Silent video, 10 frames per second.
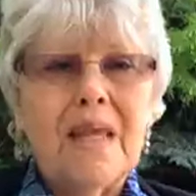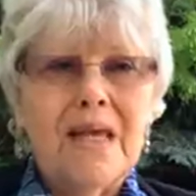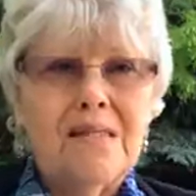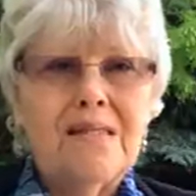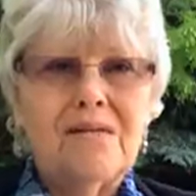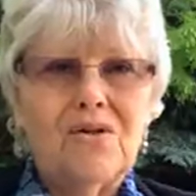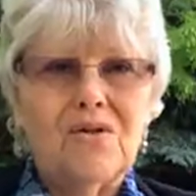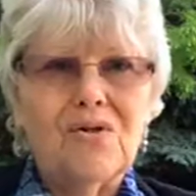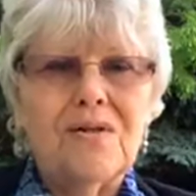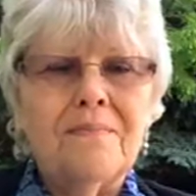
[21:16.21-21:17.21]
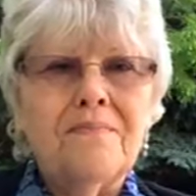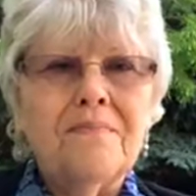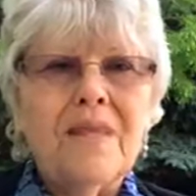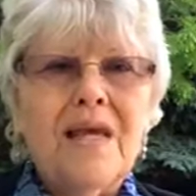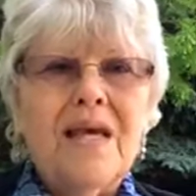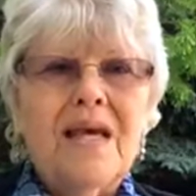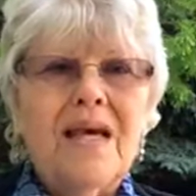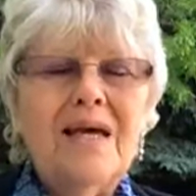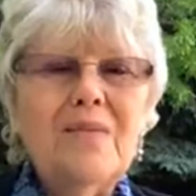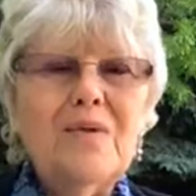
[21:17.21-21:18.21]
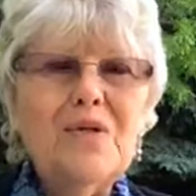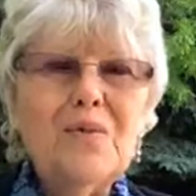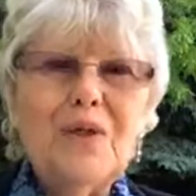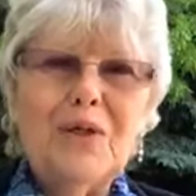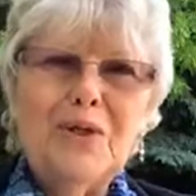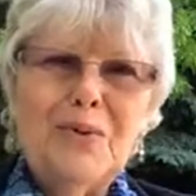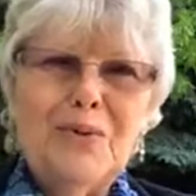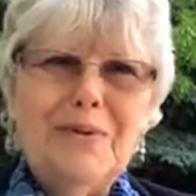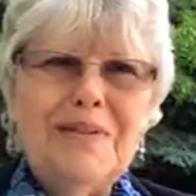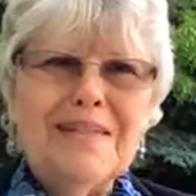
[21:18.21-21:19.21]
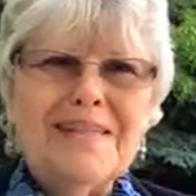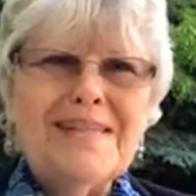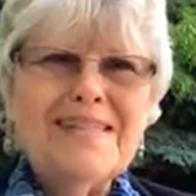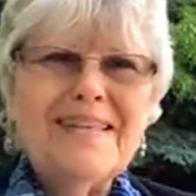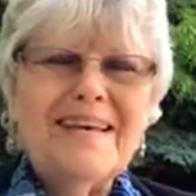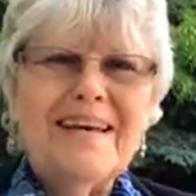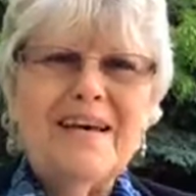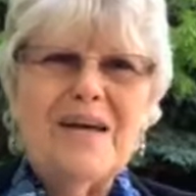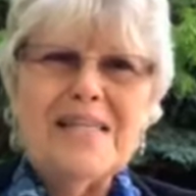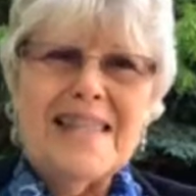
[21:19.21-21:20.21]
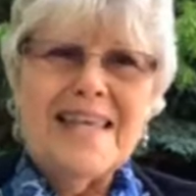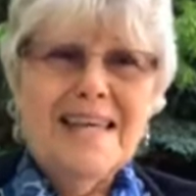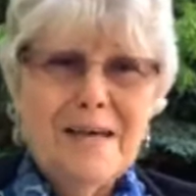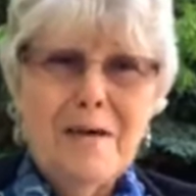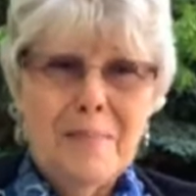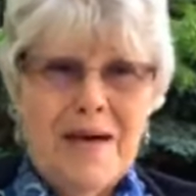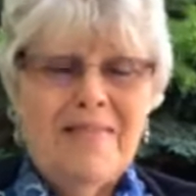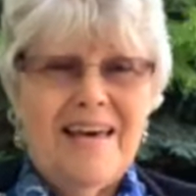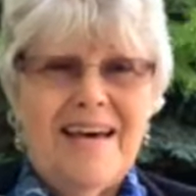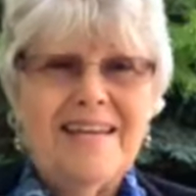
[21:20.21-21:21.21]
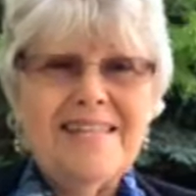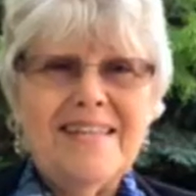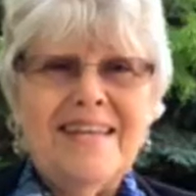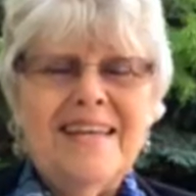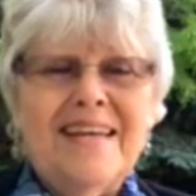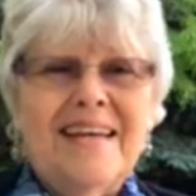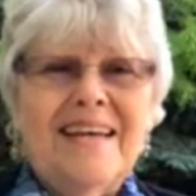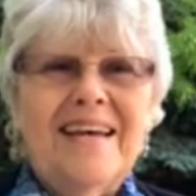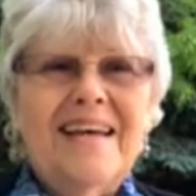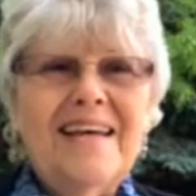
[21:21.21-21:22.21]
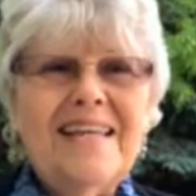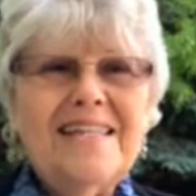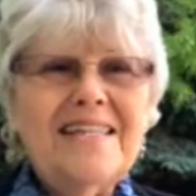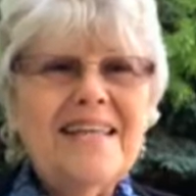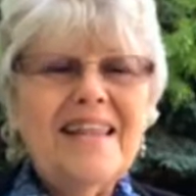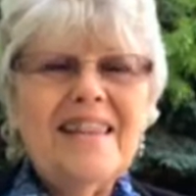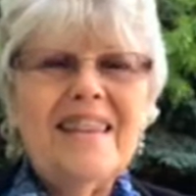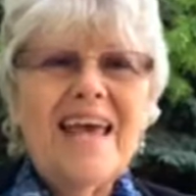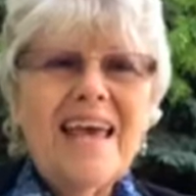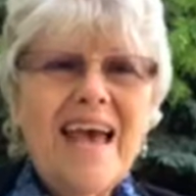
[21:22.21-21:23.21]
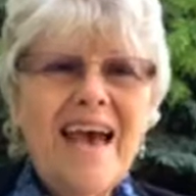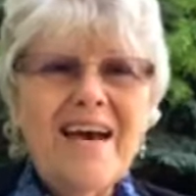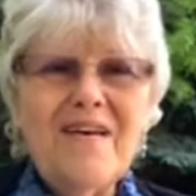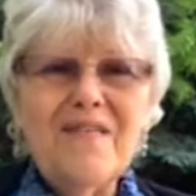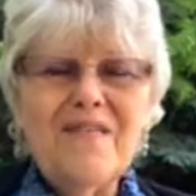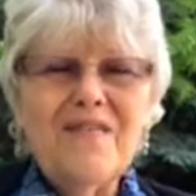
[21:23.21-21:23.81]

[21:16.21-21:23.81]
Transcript: ancestors. And what's really cool is I got to thinking about that, and they have